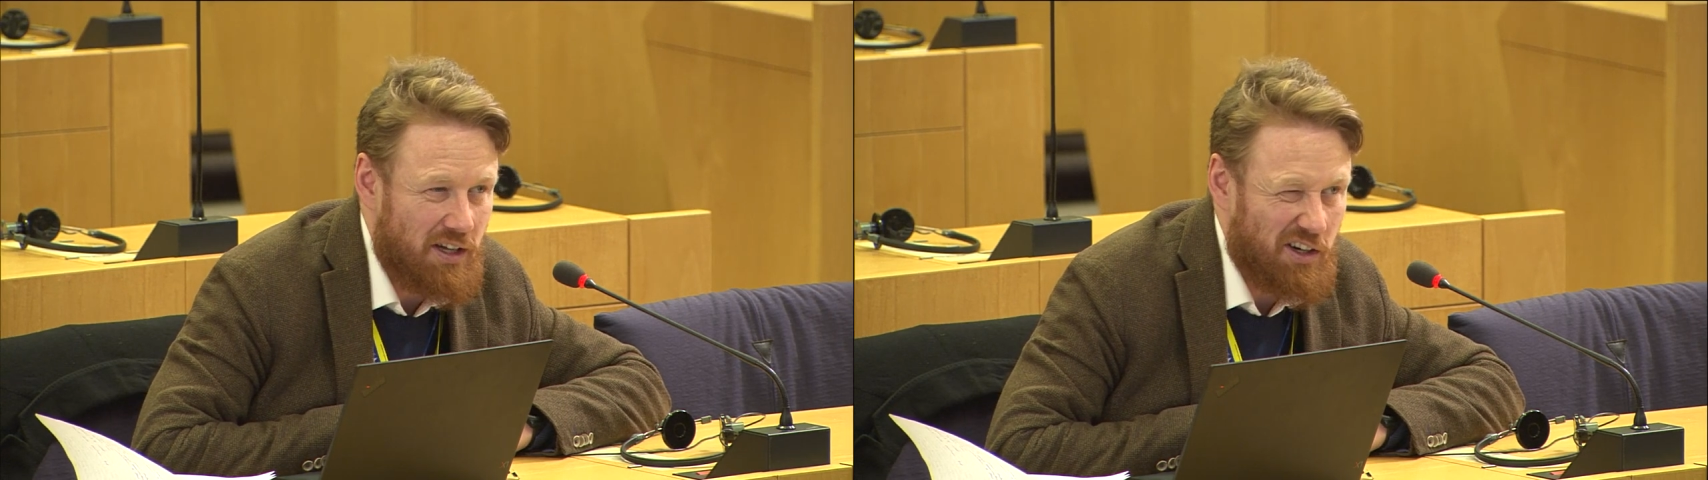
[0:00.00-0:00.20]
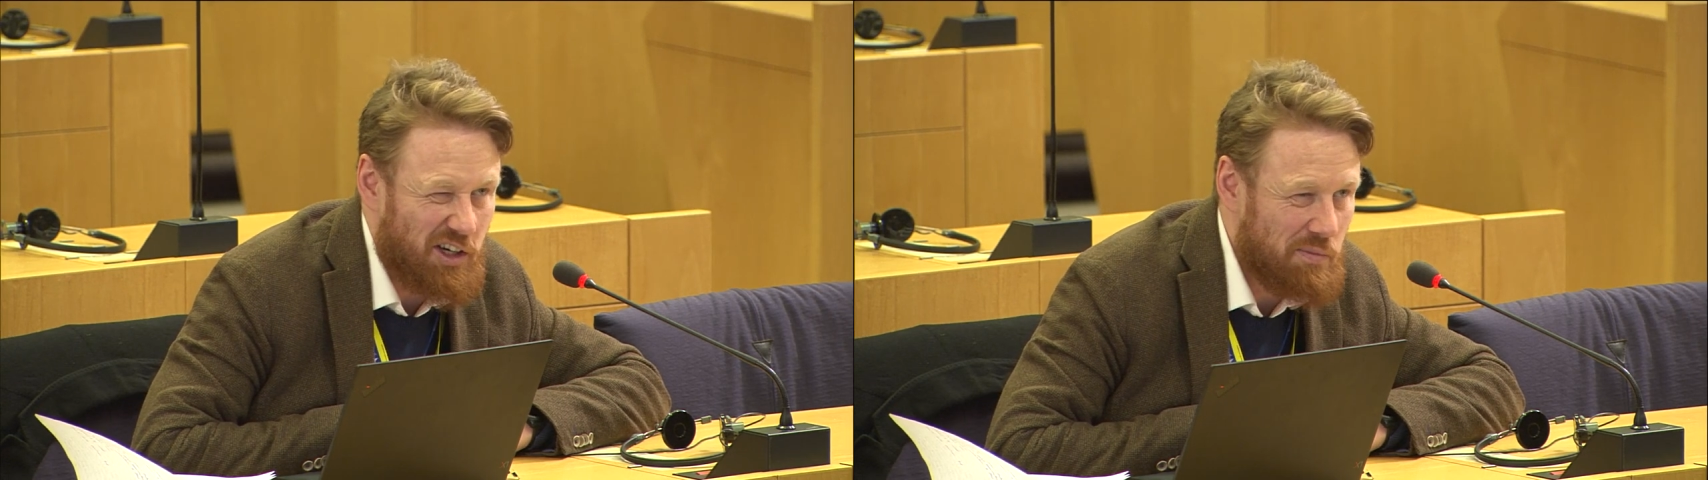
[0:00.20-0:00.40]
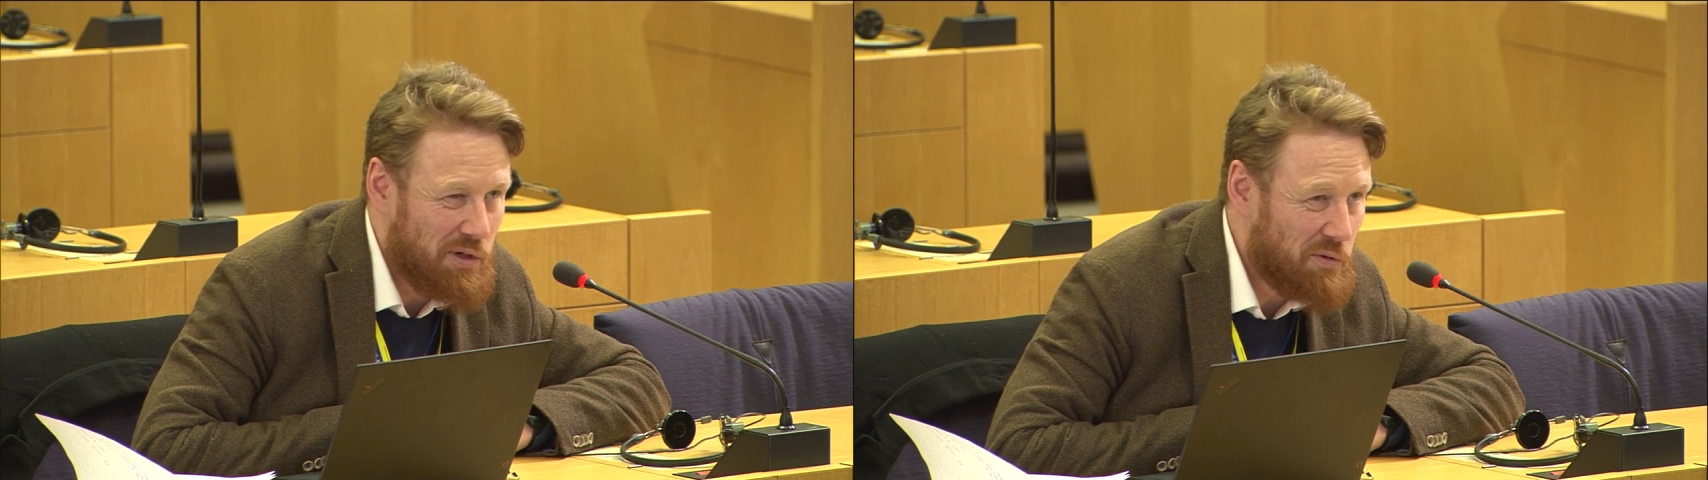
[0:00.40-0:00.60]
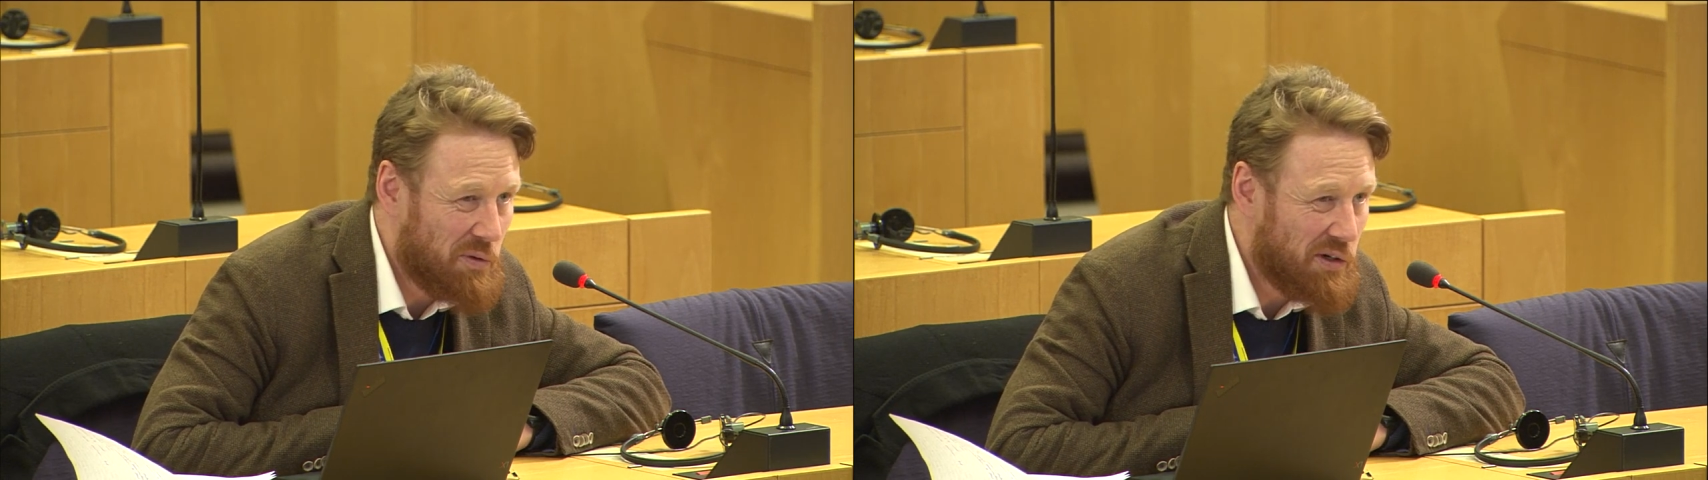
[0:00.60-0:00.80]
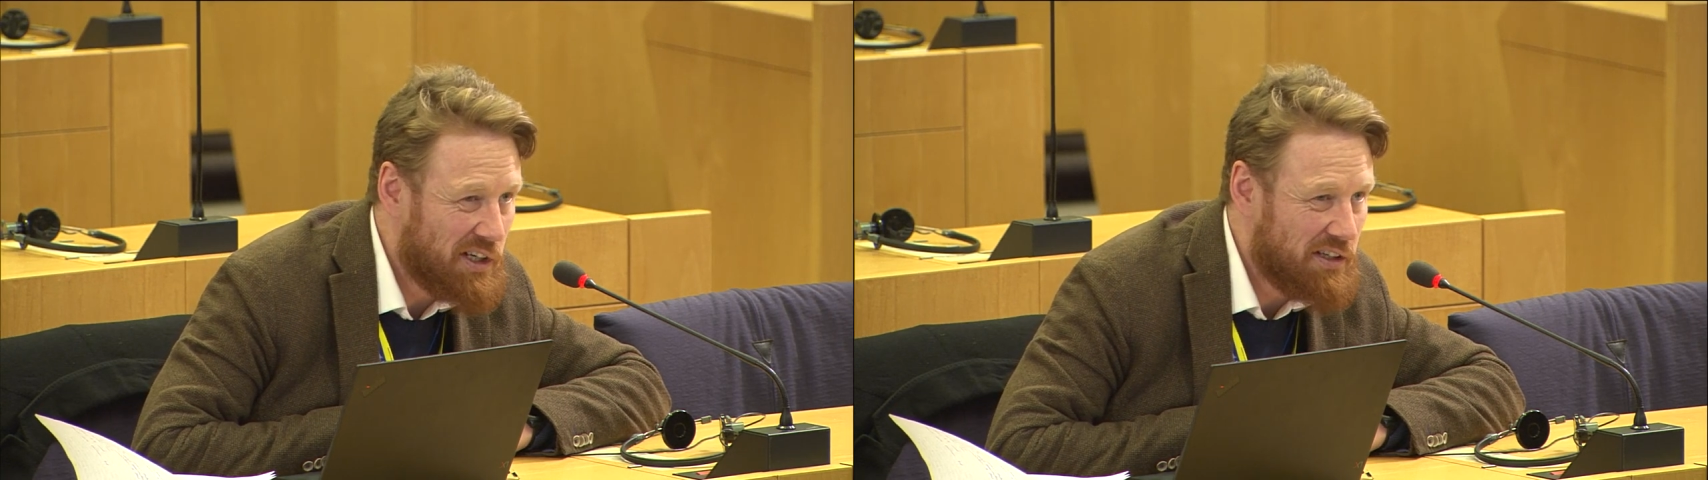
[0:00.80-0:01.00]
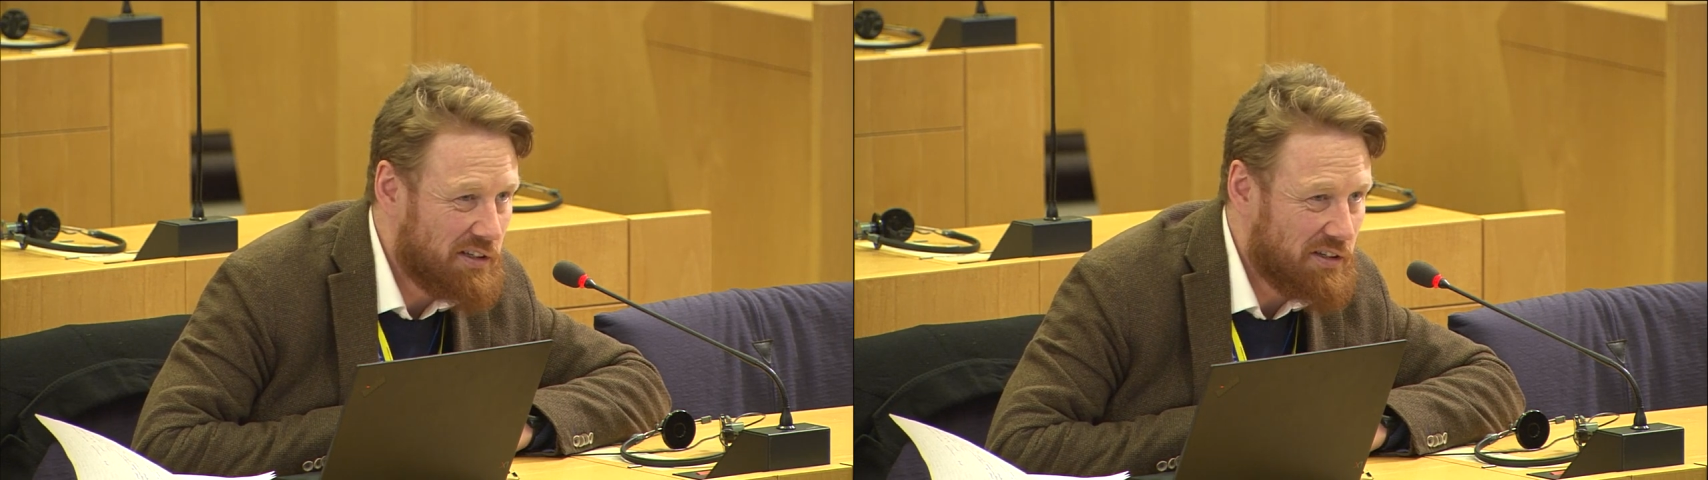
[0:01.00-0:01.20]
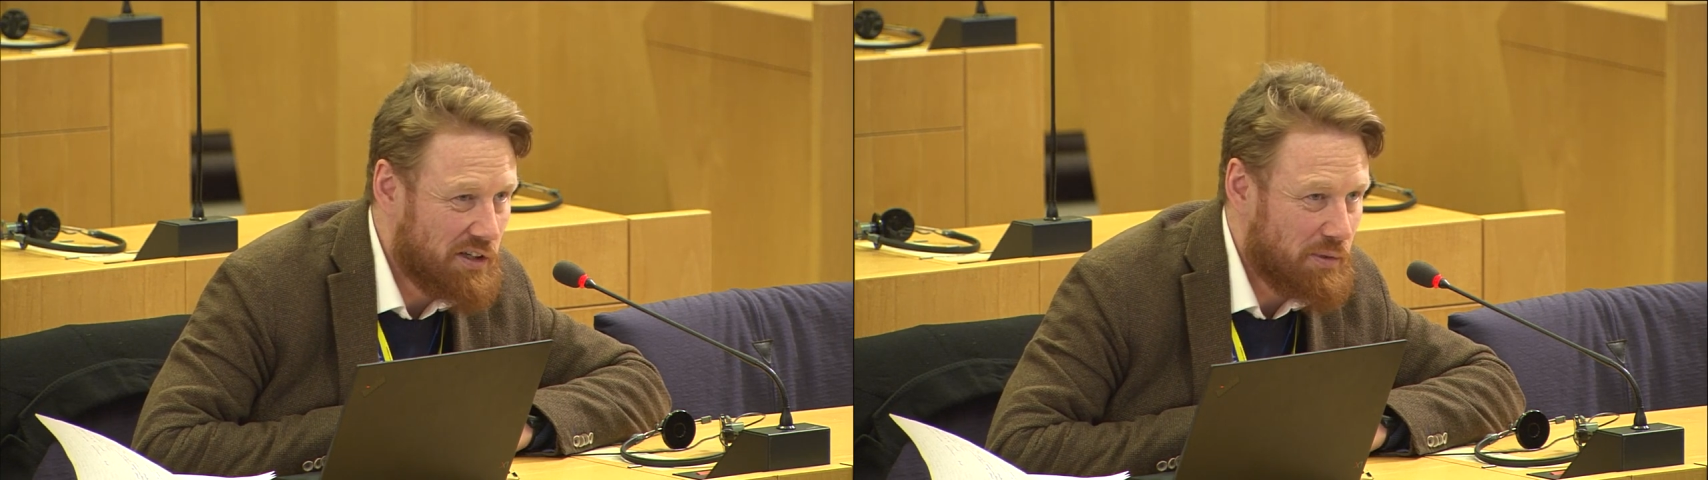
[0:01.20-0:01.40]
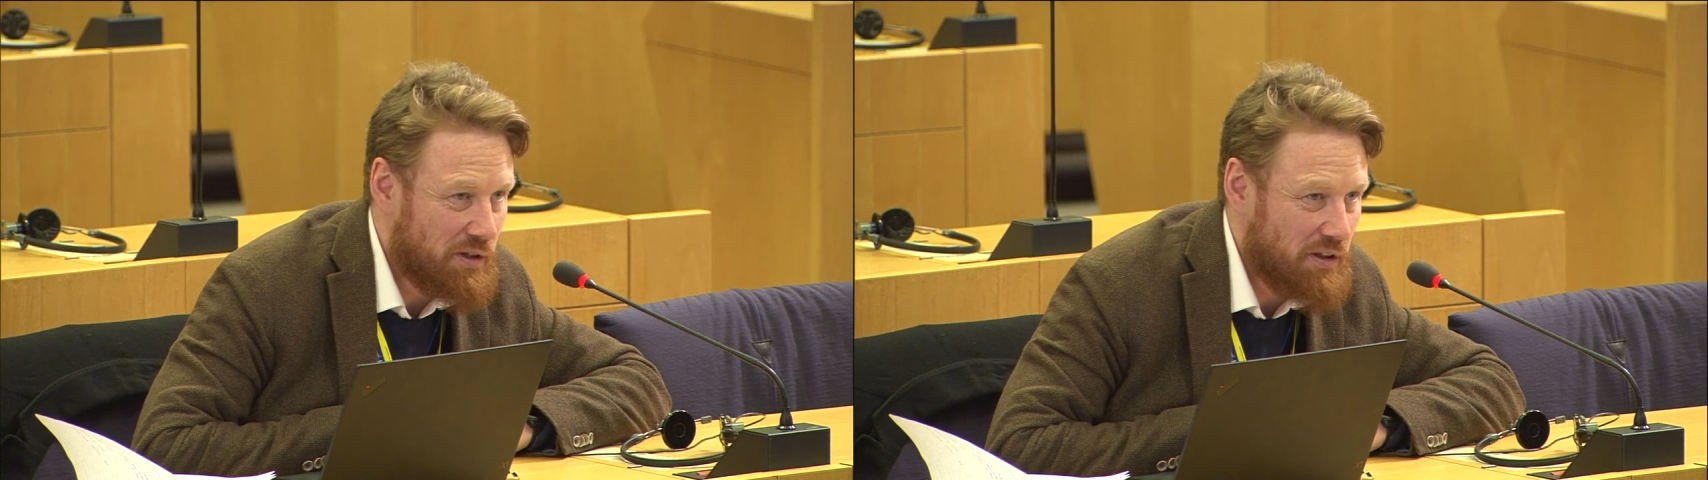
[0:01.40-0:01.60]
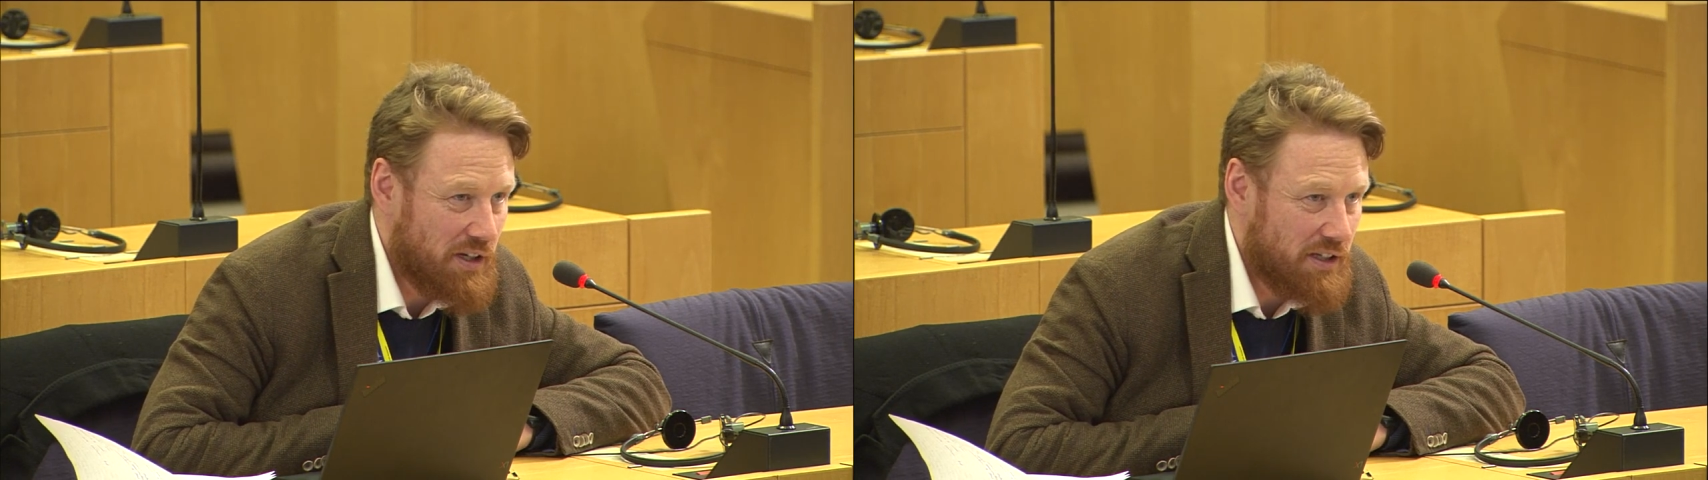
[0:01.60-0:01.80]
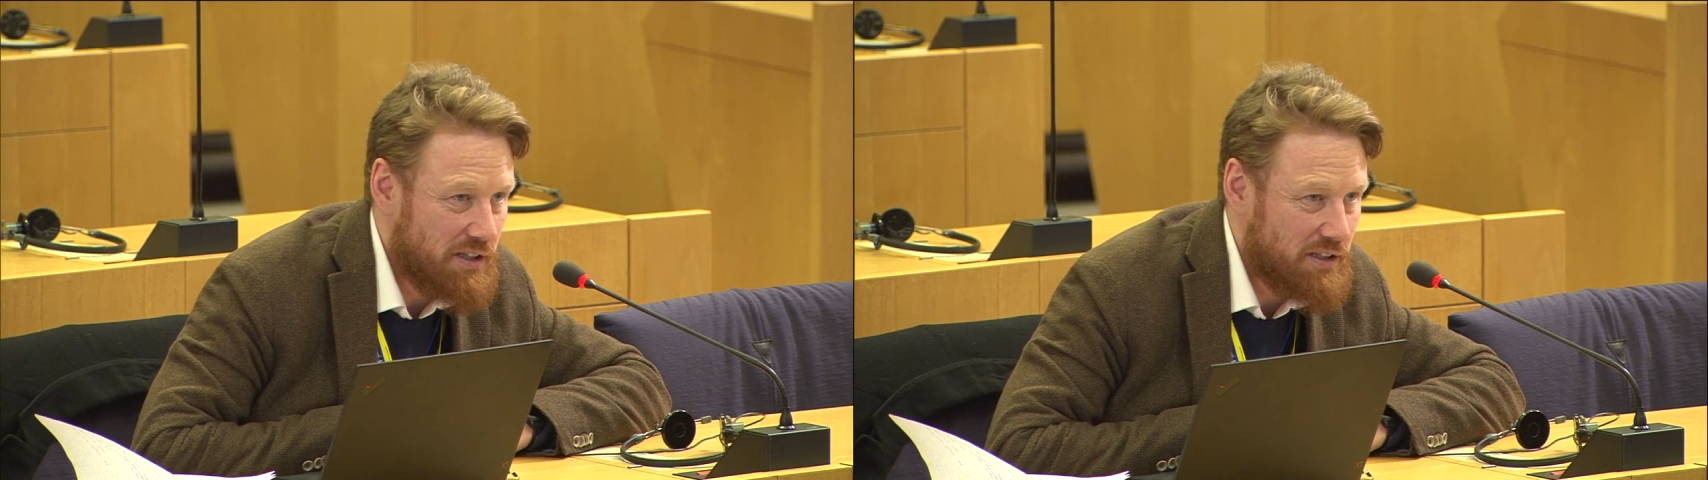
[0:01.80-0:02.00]
Are you a bit worried about
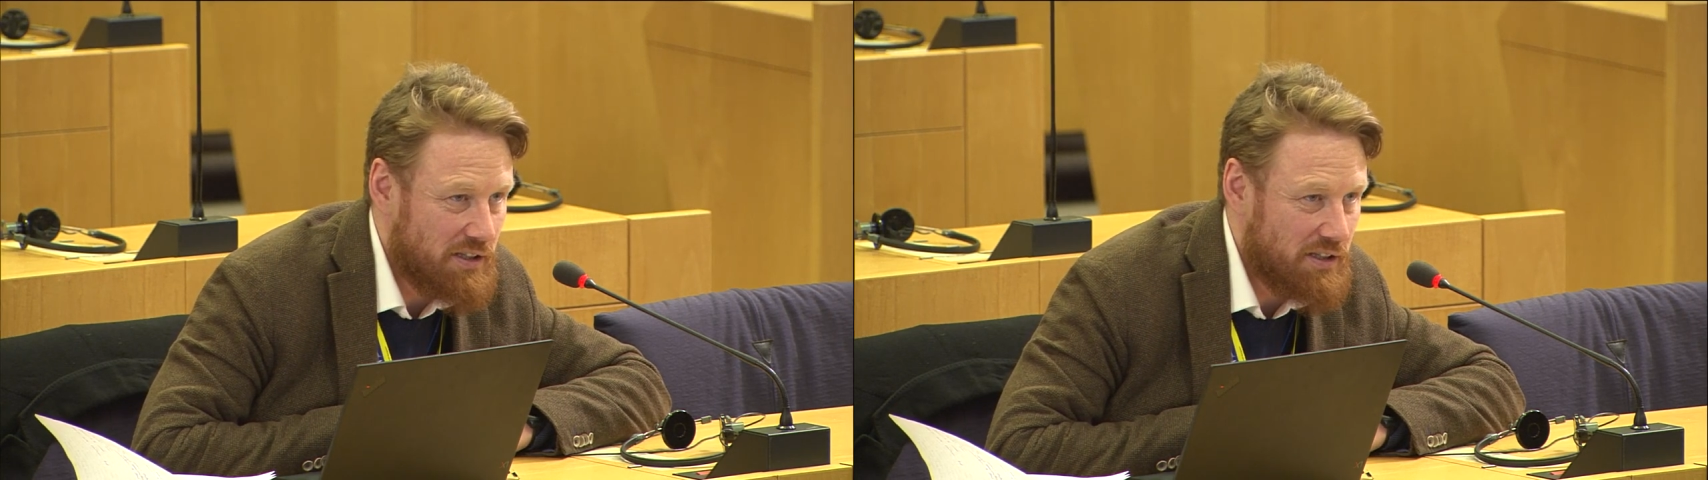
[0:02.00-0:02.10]
that?